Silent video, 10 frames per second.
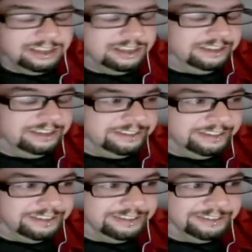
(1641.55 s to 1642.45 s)

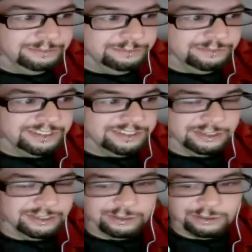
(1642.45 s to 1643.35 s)
And
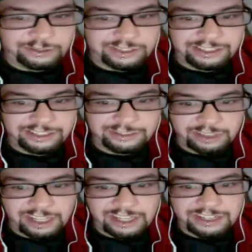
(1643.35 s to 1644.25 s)
so he's
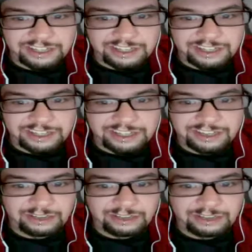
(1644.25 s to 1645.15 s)
pledged
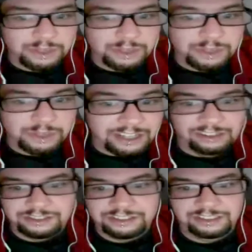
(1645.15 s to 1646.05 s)
$1 million
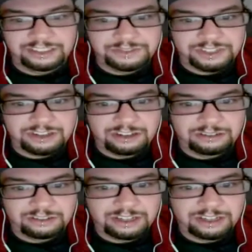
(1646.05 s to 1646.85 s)
to Live Strong.